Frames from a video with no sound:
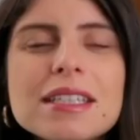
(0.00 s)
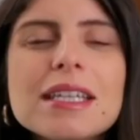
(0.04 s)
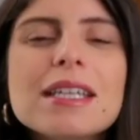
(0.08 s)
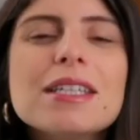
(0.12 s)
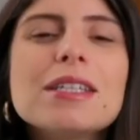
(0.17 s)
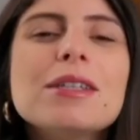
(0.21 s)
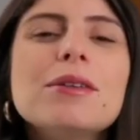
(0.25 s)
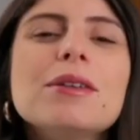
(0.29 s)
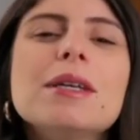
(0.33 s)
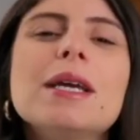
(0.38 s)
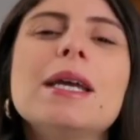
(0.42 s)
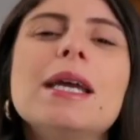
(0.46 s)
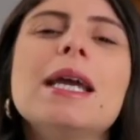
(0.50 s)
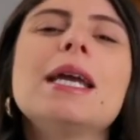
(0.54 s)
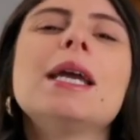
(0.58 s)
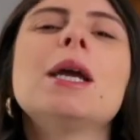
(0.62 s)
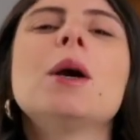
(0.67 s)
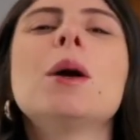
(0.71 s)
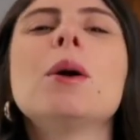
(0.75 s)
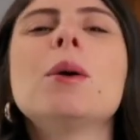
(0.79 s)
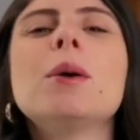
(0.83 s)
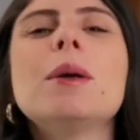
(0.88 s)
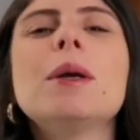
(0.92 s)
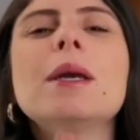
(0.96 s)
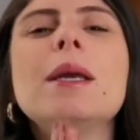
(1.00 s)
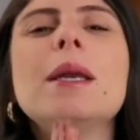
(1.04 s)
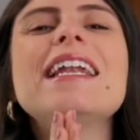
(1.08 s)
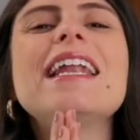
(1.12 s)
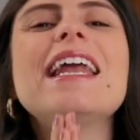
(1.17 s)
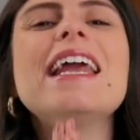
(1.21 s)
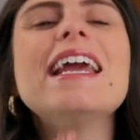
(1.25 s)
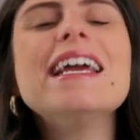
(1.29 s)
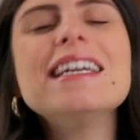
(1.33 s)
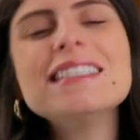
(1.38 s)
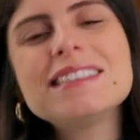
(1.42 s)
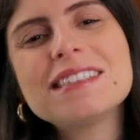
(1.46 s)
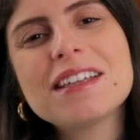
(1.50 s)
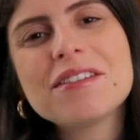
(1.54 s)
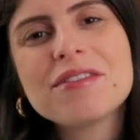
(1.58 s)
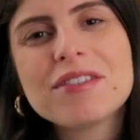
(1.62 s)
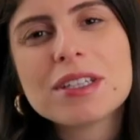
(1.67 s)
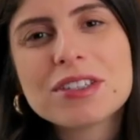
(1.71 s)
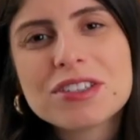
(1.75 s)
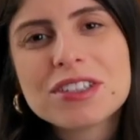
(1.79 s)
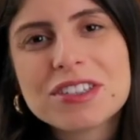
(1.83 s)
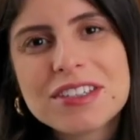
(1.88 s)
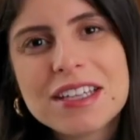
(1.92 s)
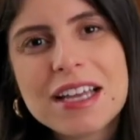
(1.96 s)
In this video, I'm going
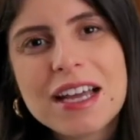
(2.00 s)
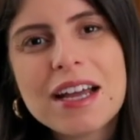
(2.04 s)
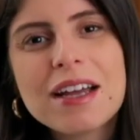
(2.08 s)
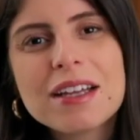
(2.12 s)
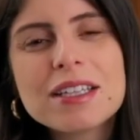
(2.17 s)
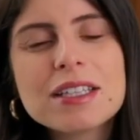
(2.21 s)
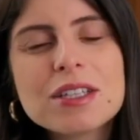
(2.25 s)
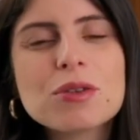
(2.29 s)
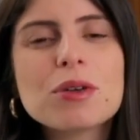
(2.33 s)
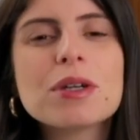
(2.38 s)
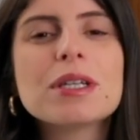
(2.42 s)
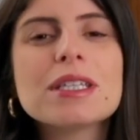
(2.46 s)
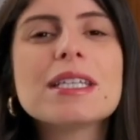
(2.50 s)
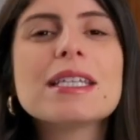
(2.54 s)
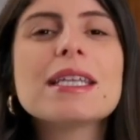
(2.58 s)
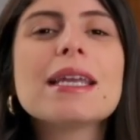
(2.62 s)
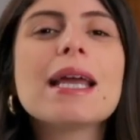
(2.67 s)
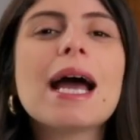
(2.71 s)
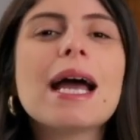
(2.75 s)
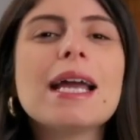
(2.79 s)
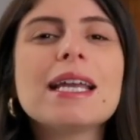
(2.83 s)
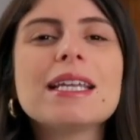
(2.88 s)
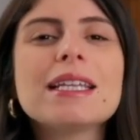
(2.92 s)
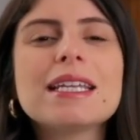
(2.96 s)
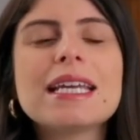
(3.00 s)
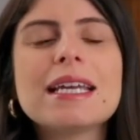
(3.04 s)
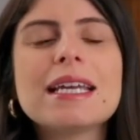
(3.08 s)
to tell you exactly